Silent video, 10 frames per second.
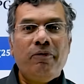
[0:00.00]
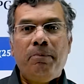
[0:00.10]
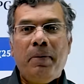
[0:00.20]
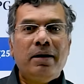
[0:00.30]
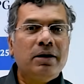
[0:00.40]
We
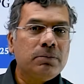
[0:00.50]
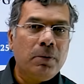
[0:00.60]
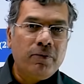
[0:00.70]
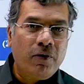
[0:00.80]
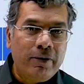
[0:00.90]
paid this
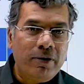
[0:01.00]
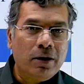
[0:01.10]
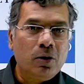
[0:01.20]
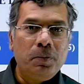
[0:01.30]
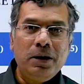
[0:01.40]
man 5
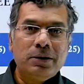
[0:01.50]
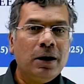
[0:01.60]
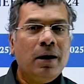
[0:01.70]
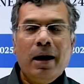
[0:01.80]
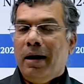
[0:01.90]
lakh rupees
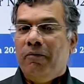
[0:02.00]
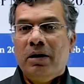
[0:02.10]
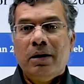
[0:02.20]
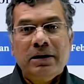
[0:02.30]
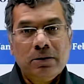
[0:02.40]
and
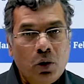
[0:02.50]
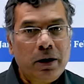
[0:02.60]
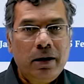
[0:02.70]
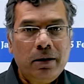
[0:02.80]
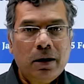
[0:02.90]
we, he's not
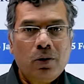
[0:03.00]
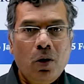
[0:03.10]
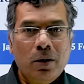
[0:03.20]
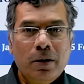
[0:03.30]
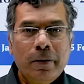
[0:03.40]
taking a
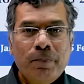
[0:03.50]
call